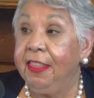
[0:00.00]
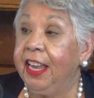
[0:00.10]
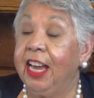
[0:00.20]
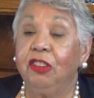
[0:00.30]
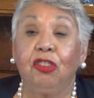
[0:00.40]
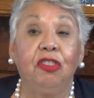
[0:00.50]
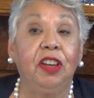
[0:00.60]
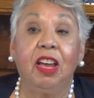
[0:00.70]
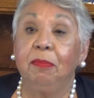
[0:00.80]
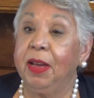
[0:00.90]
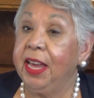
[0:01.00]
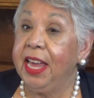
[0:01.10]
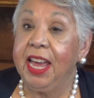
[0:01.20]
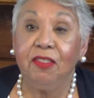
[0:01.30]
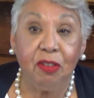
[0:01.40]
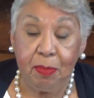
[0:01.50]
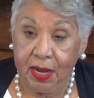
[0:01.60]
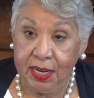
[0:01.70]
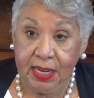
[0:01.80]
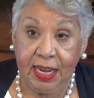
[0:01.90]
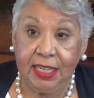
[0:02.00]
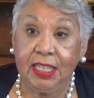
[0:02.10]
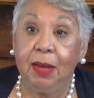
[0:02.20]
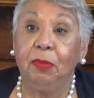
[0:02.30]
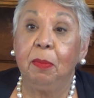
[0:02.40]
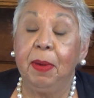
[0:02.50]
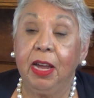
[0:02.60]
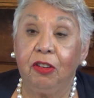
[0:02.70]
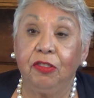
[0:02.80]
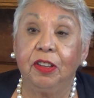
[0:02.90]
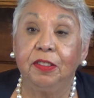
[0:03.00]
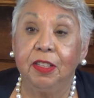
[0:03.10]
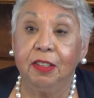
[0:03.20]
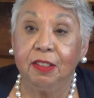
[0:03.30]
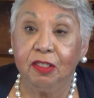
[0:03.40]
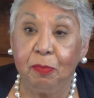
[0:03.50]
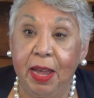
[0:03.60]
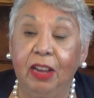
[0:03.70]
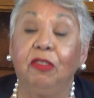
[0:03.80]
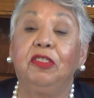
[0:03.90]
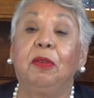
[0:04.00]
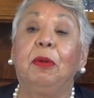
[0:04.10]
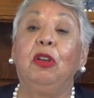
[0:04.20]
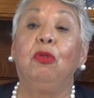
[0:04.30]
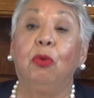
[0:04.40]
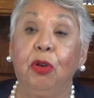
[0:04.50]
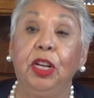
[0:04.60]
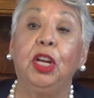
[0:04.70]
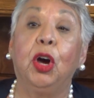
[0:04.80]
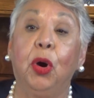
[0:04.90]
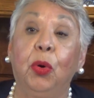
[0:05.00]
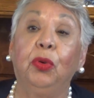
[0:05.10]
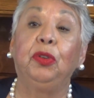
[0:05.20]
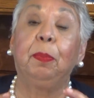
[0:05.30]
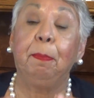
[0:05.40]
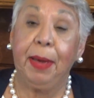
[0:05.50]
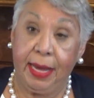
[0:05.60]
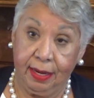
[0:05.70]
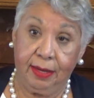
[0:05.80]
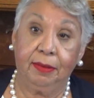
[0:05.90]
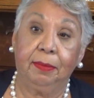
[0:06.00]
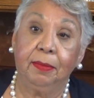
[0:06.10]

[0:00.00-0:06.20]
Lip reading: They got turned down by everybody except the bankers at Citizens Bank, which is a minority-owned bank.